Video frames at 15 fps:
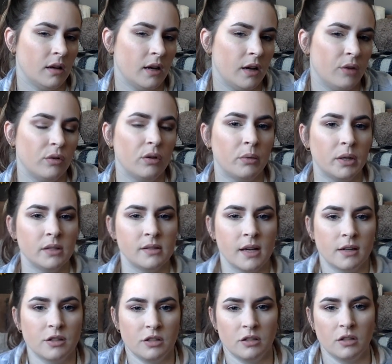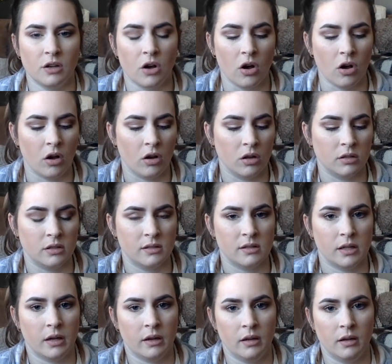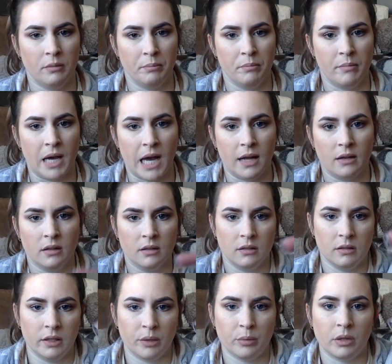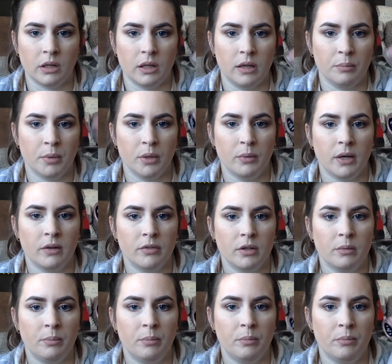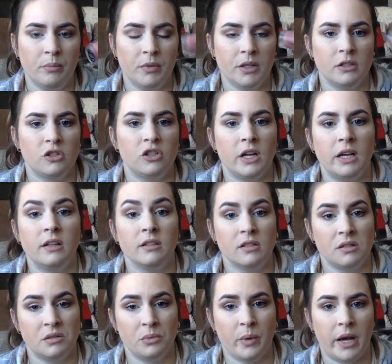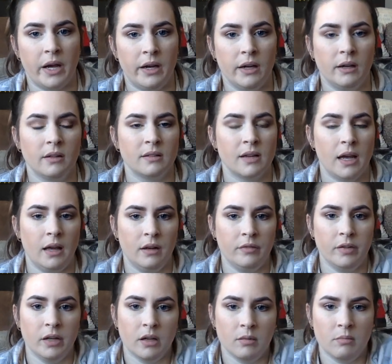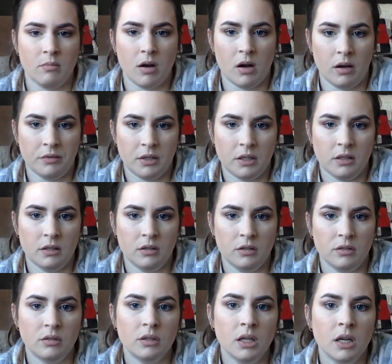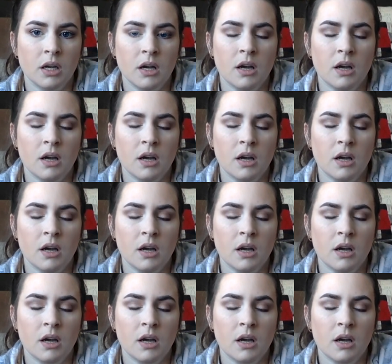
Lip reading: I don't know what it's actually called. It's like a matte liquid lip or whatever. The shade is Swag. It's kind of like a mauve-y nude.